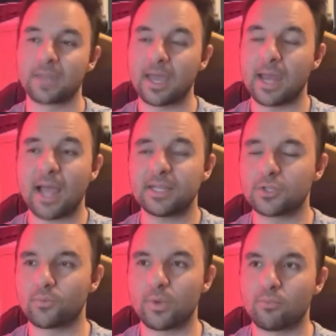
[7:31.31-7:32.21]
And
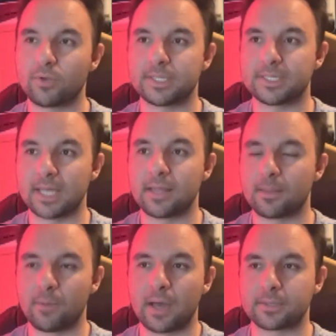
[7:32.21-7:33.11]
as a reprint set,
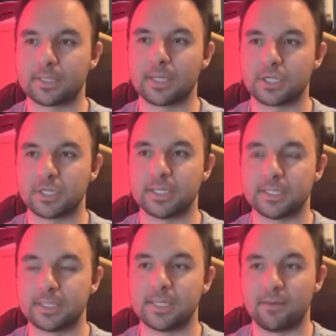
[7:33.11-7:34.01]
the Battles of Legend
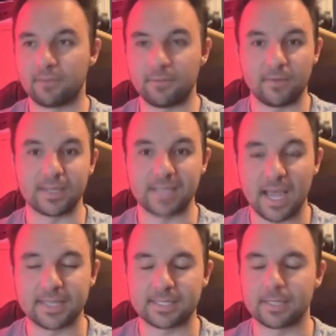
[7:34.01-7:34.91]
is definitely
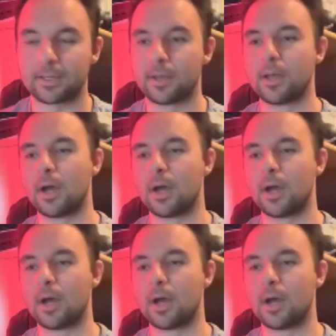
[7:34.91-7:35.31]
fantastic.